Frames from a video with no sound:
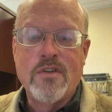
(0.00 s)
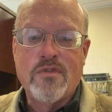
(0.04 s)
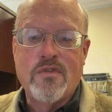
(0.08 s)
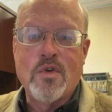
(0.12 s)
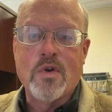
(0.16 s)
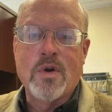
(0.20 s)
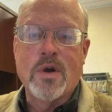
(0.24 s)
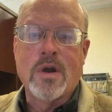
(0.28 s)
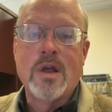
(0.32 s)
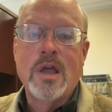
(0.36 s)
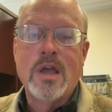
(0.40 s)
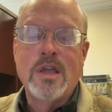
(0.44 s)

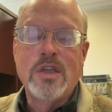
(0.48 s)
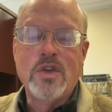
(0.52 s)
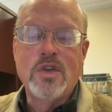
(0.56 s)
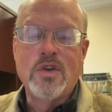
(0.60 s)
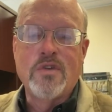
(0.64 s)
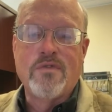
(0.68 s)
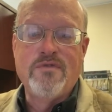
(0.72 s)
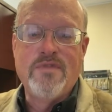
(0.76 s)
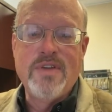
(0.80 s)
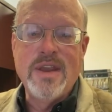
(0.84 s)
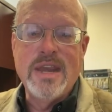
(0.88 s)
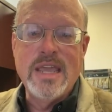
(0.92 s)
for
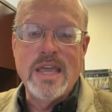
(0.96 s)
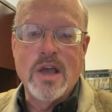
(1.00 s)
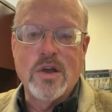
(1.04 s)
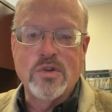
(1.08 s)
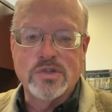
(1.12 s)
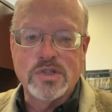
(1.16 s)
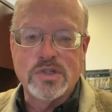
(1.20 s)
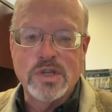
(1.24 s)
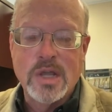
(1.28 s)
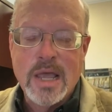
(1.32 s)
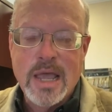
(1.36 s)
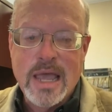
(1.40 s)
your
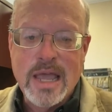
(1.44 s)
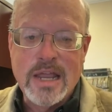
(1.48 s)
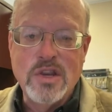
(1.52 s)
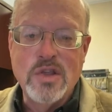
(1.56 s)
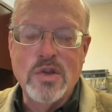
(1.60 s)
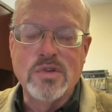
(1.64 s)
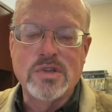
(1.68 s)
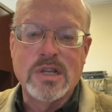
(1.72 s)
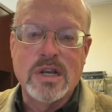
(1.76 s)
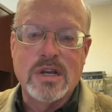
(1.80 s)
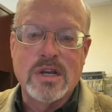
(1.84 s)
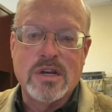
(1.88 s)
videos
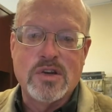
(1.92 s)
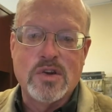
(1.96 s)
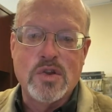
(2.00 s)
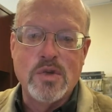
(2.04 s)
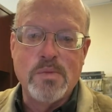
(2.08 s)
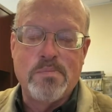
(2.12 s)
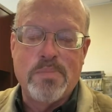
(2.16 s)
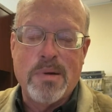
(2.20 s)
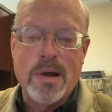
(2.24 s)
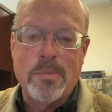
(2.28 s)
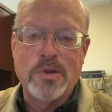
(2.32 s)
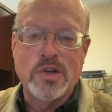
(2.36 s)
and use it
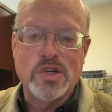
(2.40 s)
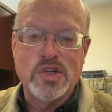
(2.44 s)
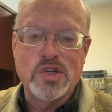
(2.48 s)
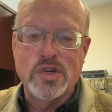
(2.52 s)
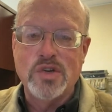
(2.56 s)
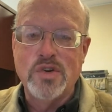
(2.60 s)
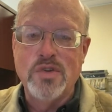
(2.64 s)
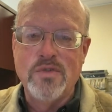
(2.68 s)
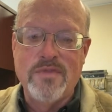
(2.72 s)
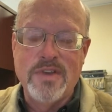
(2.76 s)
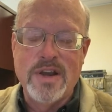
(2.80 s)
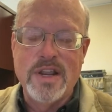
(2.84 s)
to
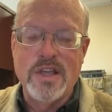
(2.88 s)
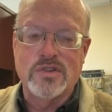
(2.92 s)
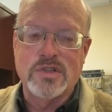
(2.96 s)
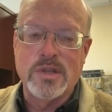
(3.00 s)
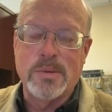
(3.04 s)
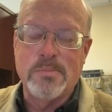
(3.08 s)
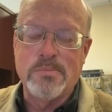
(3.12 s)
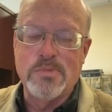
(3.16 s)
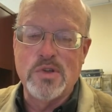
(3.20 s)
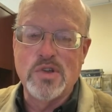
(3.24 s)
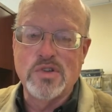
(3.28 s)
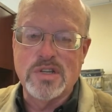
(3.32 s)
publish new
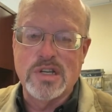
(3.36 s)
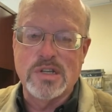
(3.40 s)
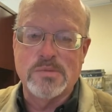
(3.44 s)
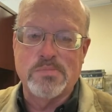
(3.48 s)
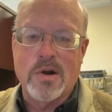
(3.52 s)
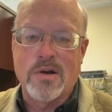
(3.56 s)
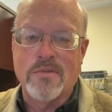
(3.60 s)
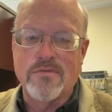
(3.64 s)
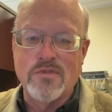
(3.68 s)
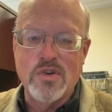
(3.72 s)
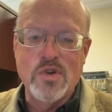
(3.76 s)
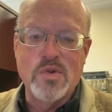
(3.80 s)
videos and use it
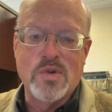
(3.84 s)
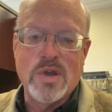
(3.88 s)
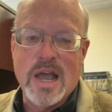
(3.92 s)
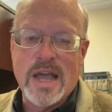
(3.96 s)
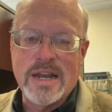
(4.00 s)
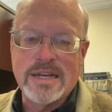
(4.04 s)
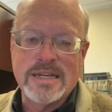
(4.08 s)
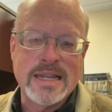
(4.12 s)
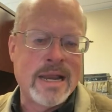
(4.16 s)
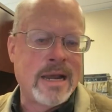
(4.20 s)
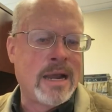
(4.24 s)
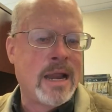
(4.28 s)
as part of new
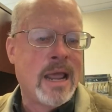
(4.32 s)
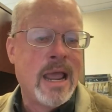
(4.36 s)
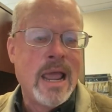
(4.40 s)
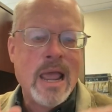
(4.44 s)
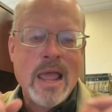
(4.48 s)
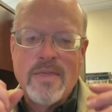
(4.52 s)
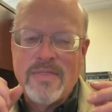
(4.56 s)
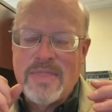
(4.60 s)
content.